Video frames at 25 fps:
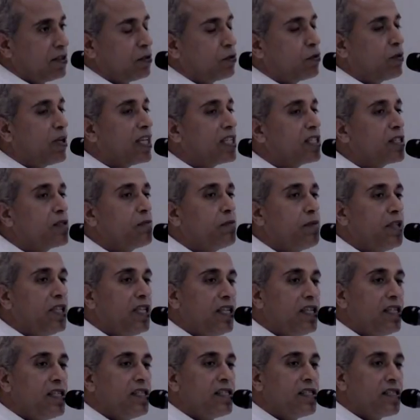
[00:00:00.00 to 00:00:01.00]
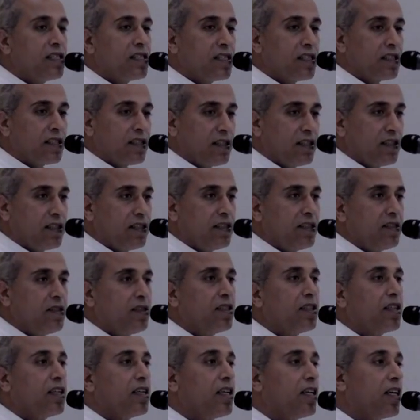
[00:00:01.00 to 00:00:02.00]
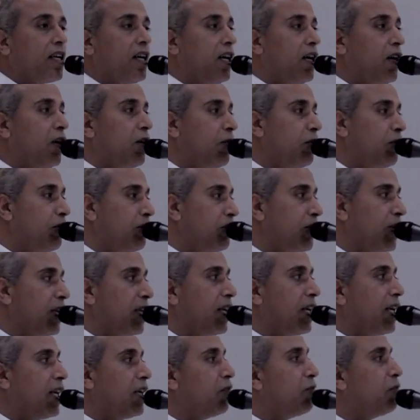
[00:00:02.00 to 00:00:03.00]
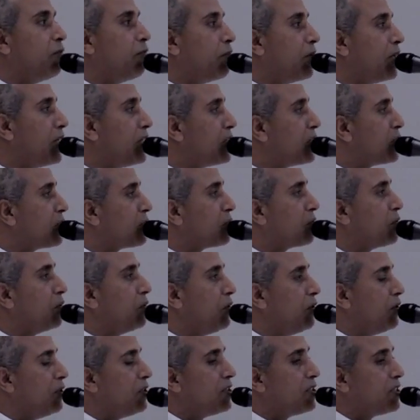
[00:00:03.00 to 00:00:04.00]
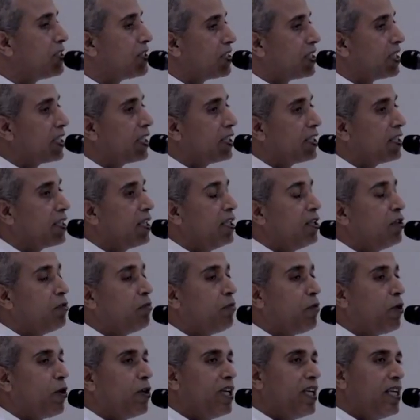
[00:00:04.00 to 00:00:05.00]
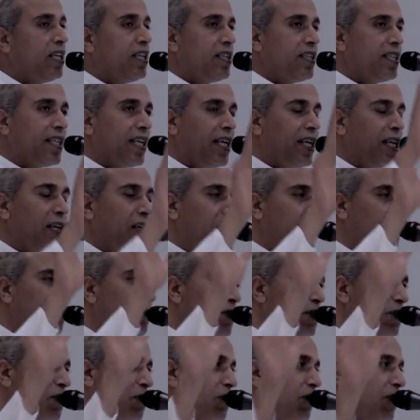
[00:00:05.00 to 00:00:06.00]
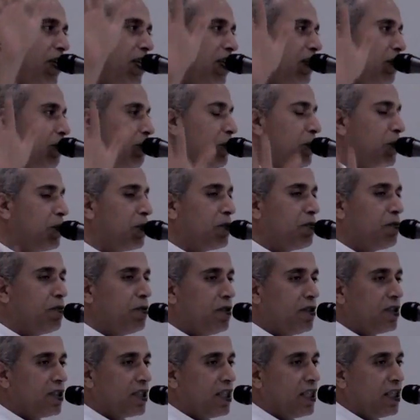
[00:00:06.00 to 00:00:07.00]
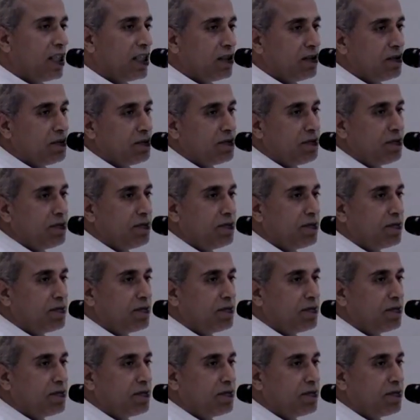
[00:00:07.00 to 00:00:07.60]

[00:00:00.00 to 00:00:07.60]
to experience calm and peaceful state. Morning time is very beautiful time.